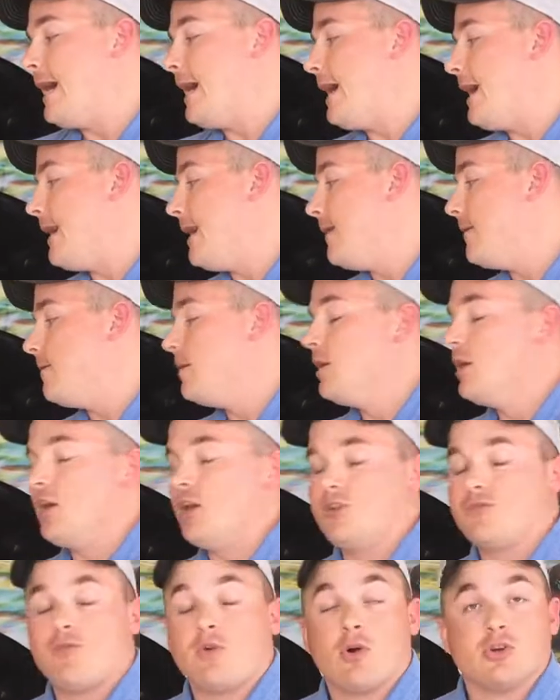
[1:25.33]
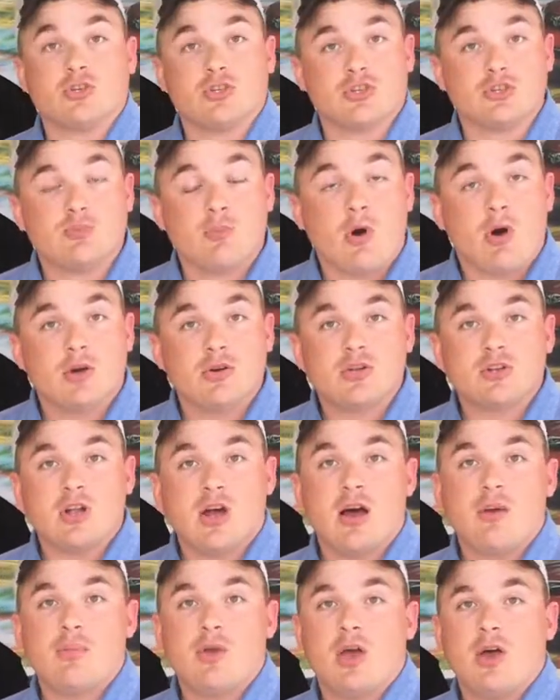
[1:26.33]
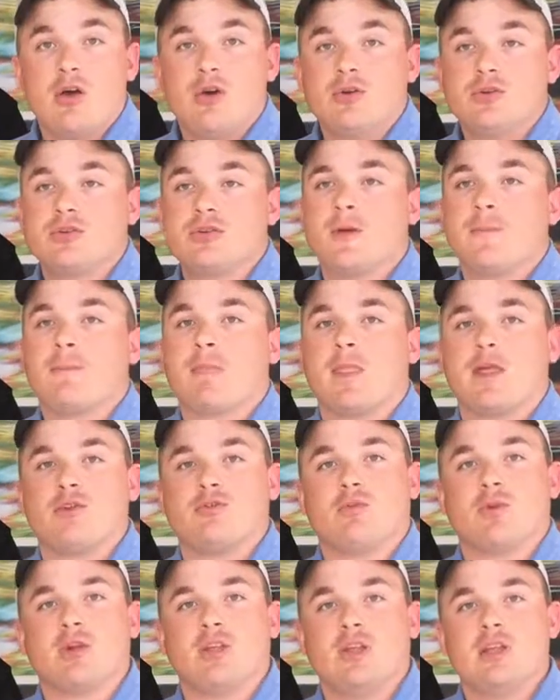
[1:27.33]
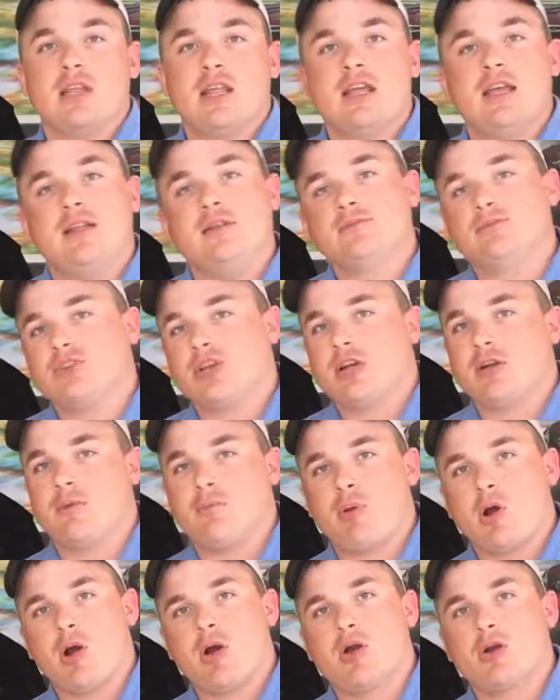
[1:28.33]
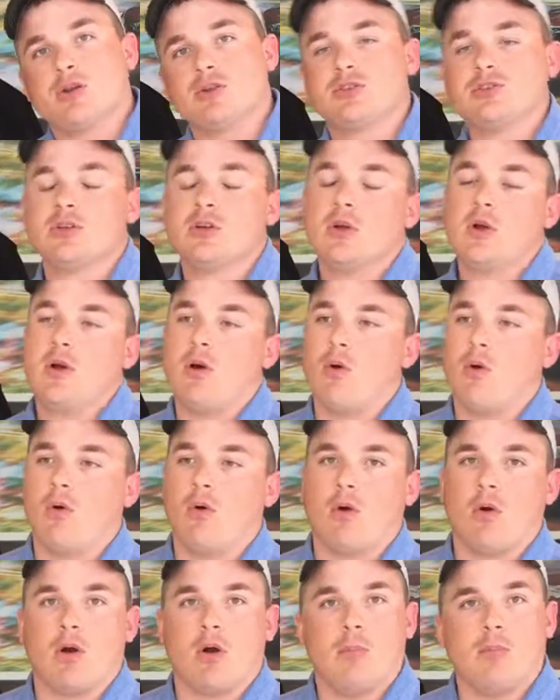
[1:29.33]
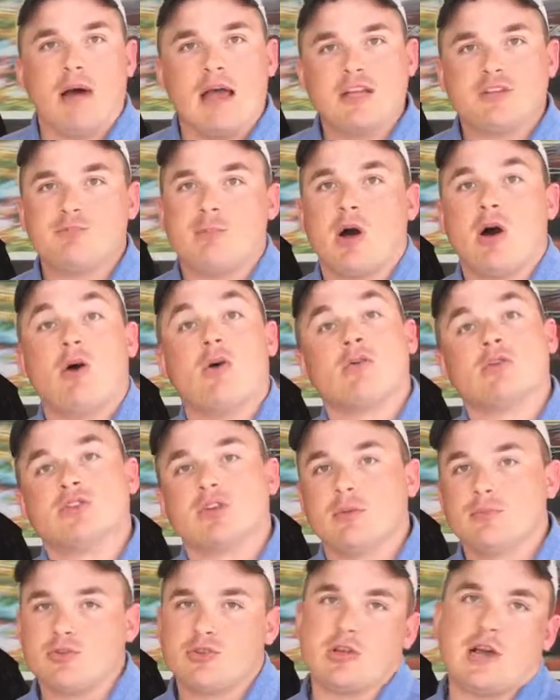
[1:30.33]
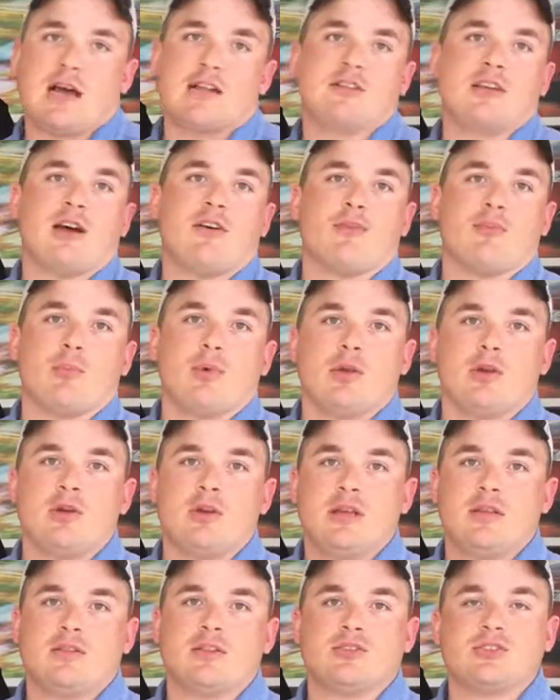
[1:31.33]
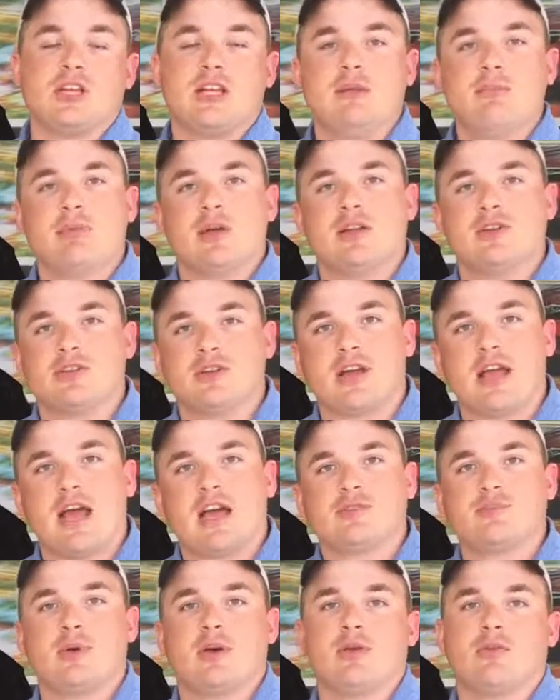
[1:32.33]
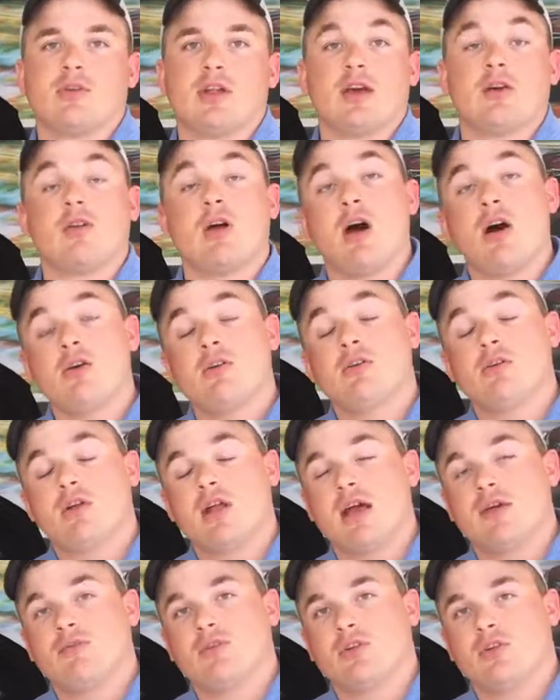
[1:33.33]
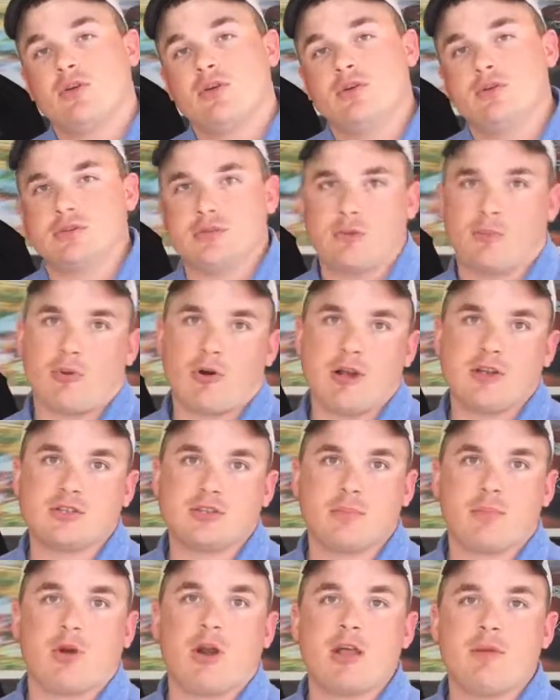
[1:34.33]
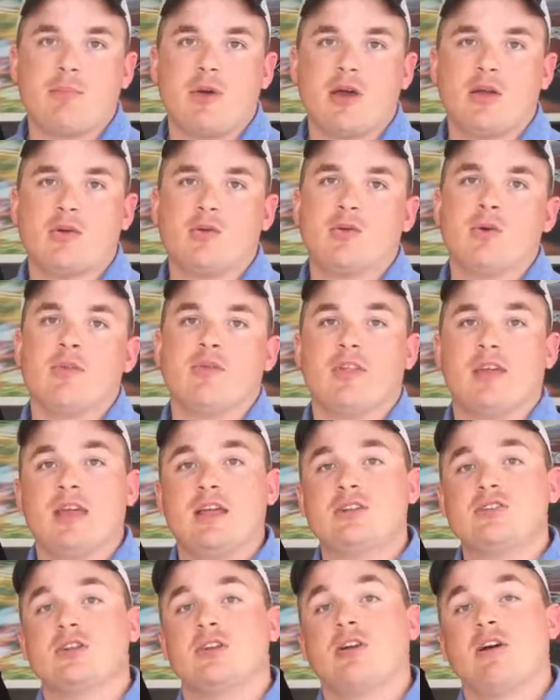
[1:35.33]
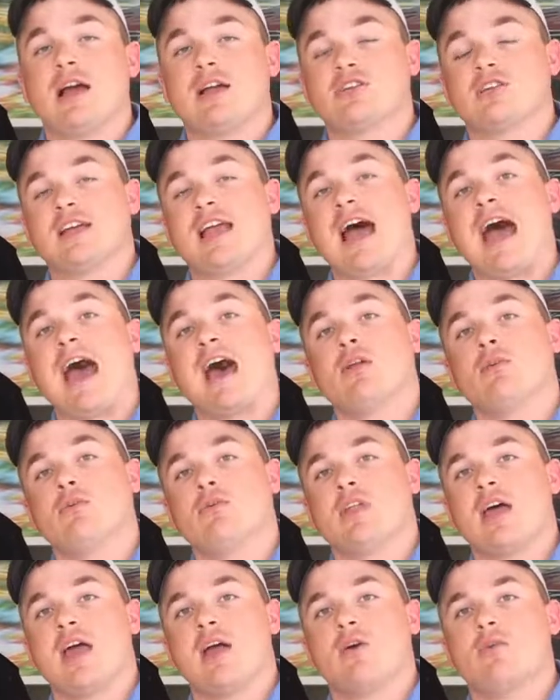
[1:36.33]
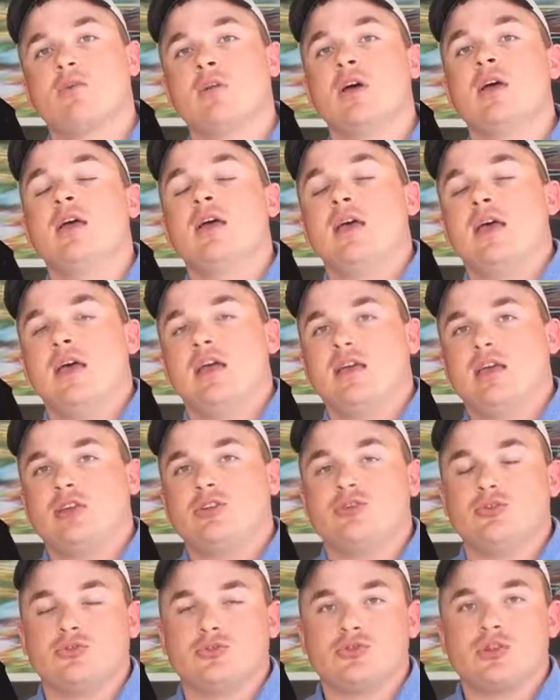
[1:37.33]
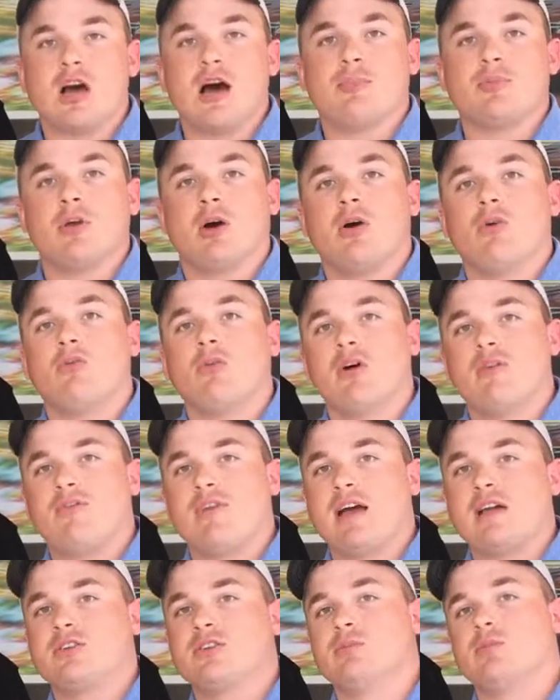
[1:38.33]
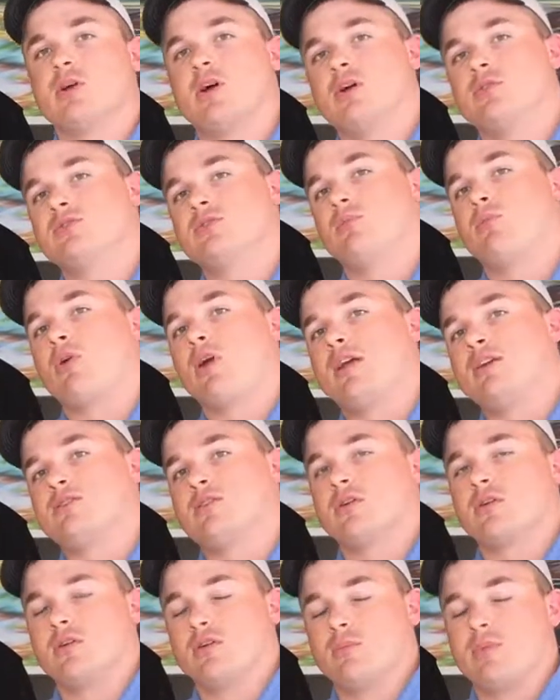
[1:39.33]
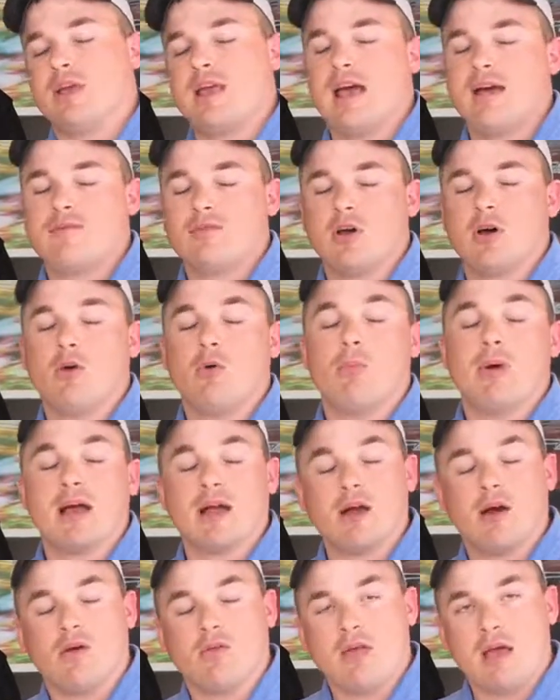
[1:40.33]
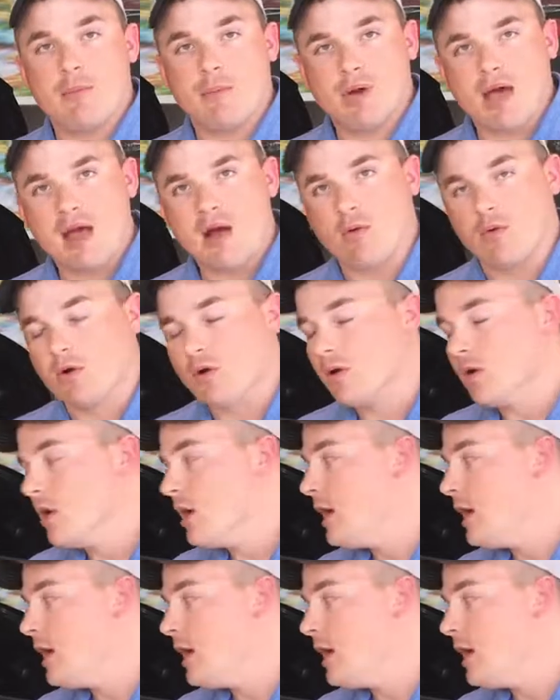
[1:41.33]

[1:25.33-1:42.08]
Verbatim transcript: Uh, as far as a smart stop goes, it's really neat. Say your purse or a baseball or something slides out from underneath the seat, pin your gas pedal down. All you're going to have to do is to press the brake pedal. The engine will actually idle down and get you stopped a whole lot faster because the brakes aren't going to be having to hold back all that power.